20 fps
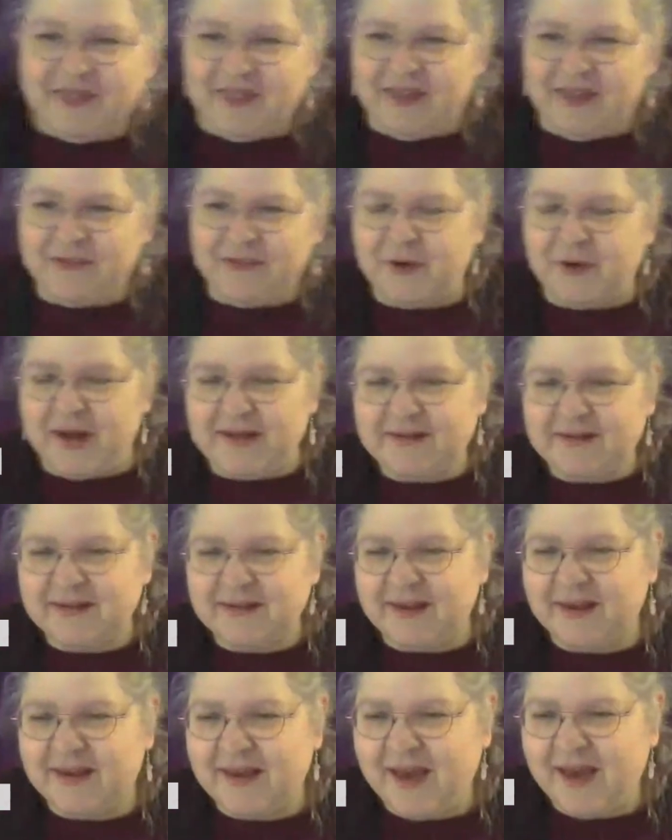Thanks for
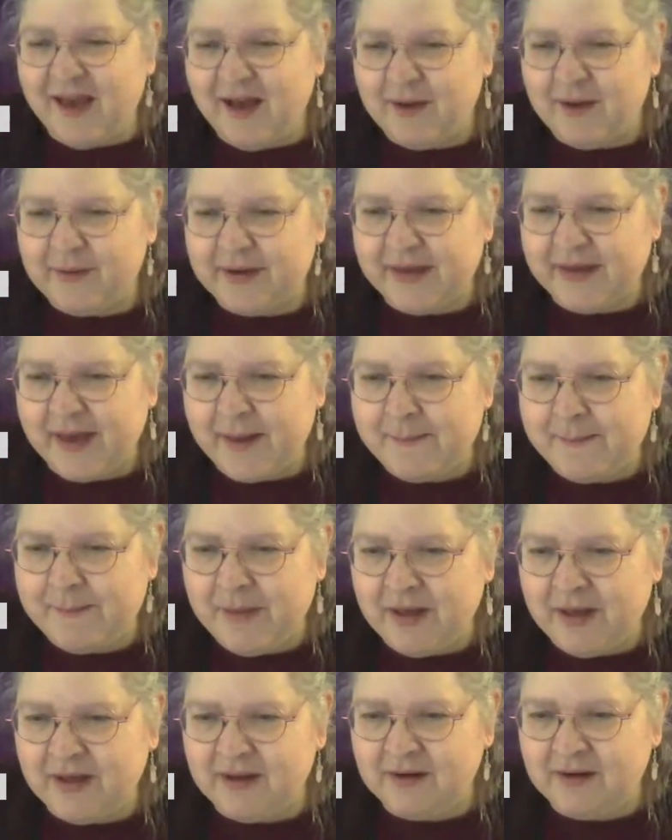asking how I am,
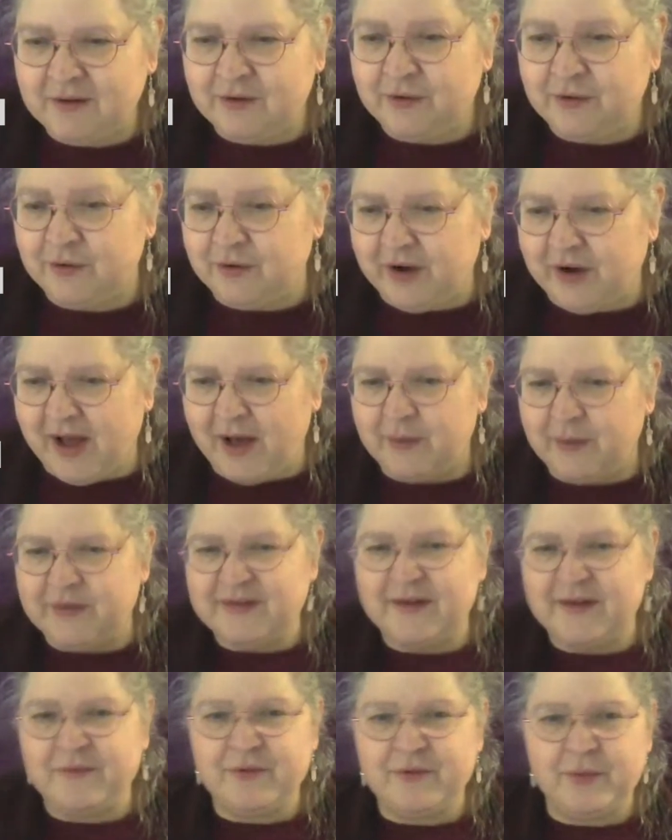or how
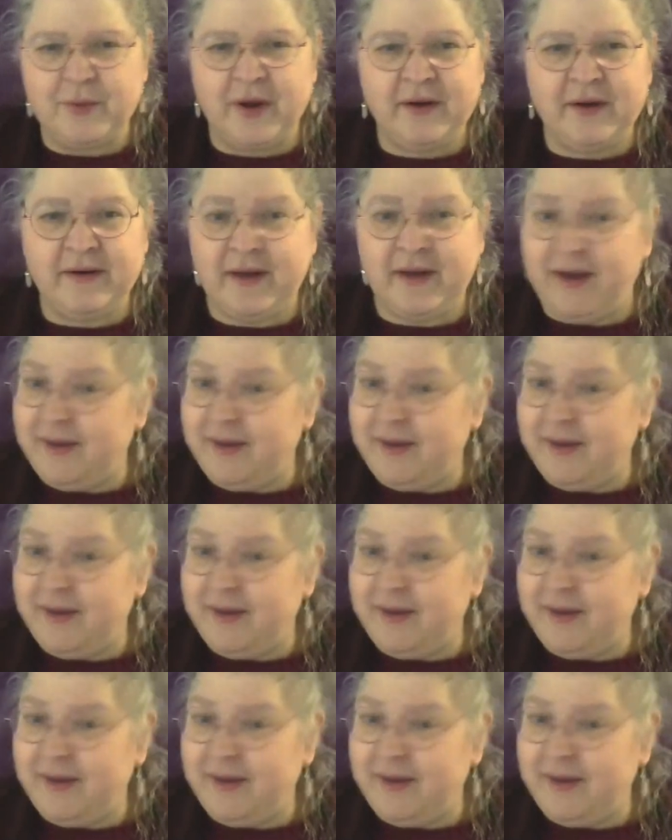is everyone.